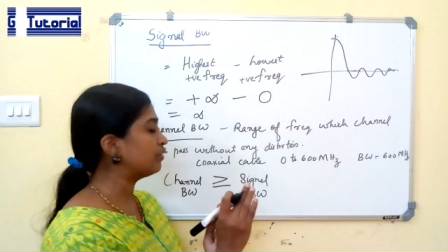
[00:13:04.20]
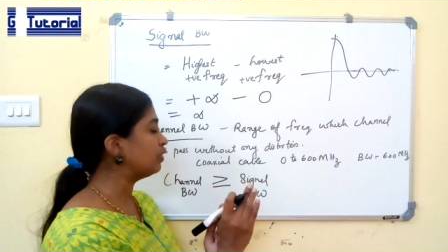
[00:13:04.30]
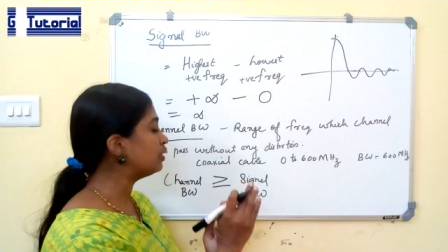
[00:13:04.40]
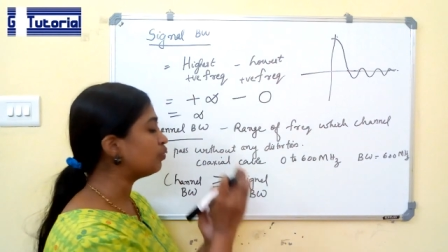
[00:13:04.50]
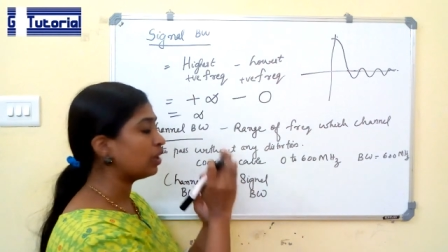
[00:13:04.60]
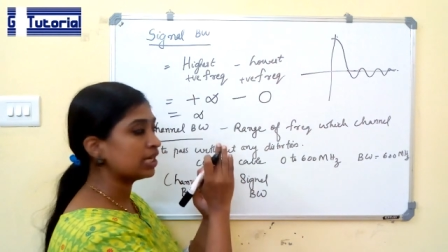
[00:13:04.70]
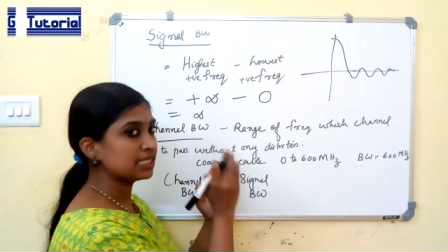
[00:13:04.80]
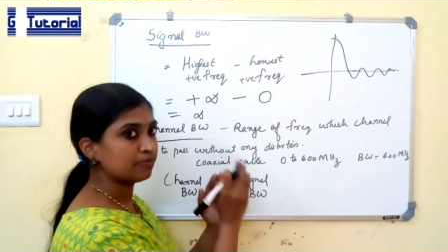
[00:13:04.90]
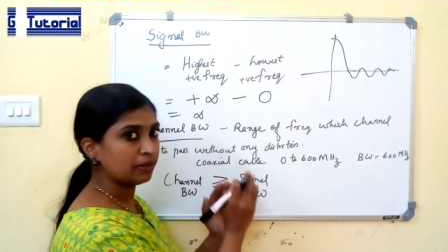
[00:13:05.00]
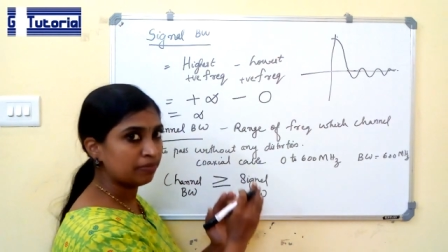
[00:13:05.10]
with what is
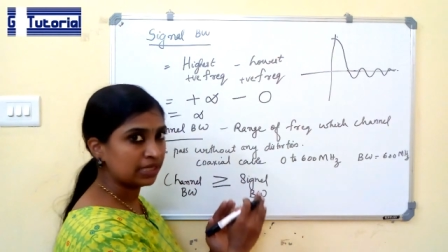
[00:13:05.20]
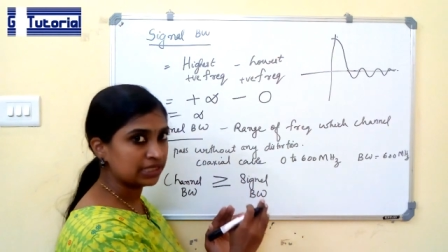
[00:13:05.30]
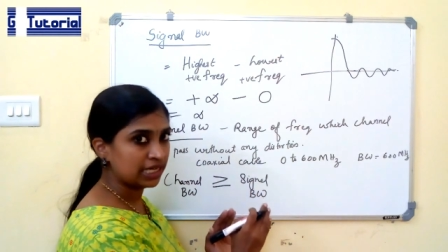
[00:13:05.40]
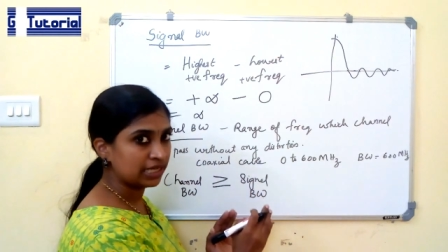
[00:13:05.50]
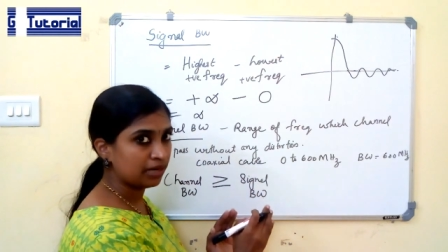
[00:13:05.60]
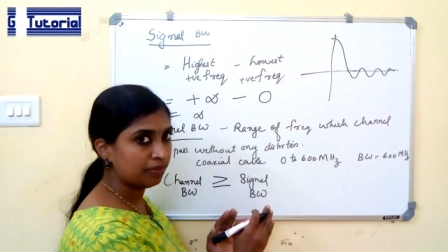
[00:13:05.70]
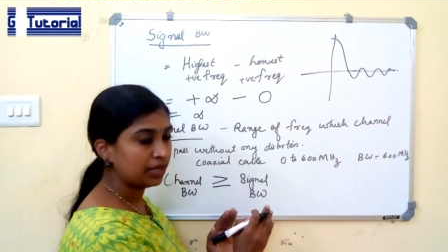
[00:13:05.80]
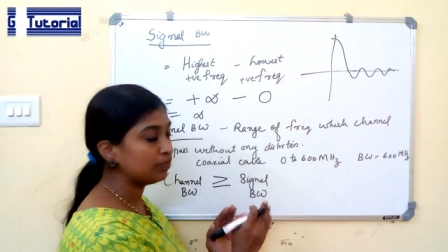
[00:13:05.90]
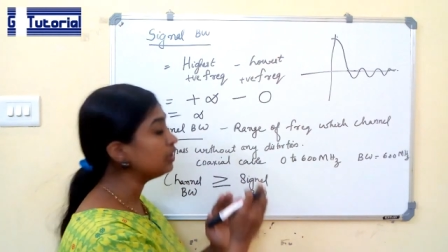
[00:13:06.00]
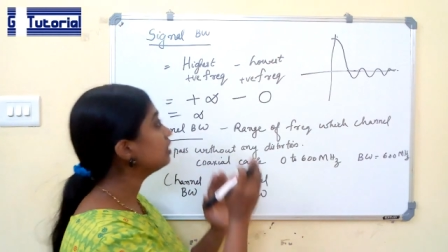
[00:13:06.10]
meant by channel
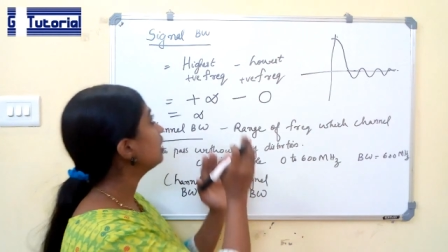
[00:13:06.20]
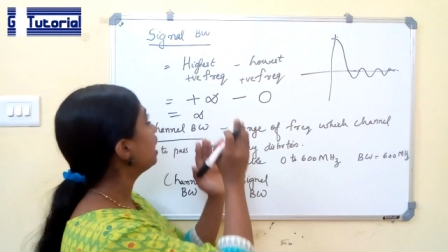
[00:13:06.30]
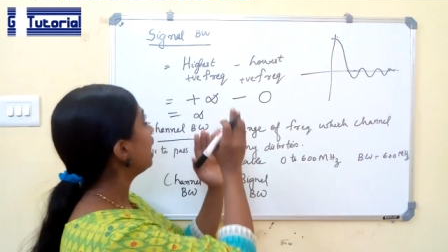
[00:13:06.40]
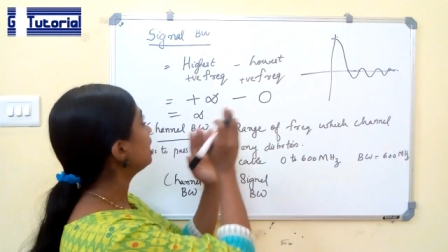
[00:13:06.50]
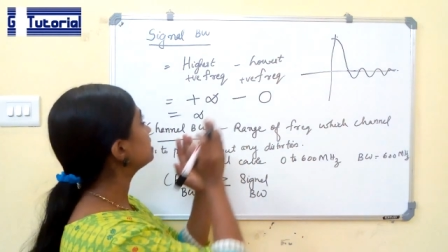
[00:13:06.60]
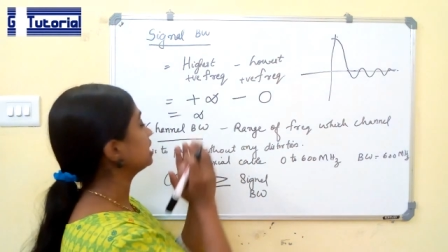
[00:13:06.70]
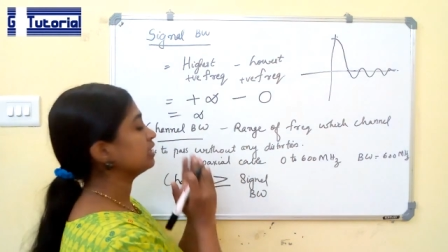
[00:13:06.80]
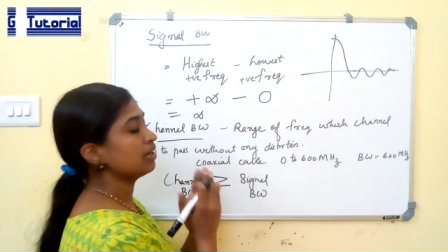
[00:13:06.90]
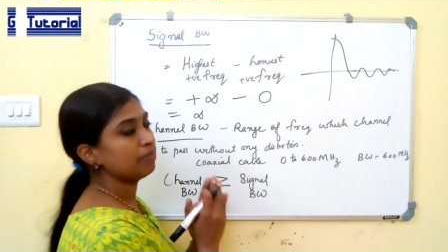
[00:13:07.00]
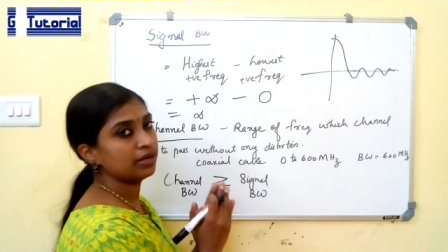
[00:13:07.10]
bandwidth and
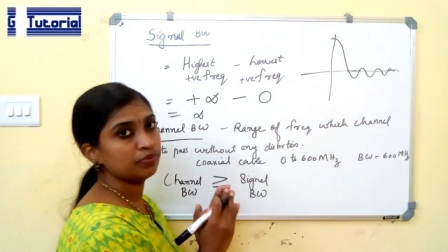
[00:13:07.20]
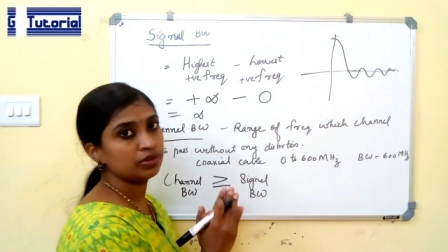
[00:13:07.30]
signal bandwidth.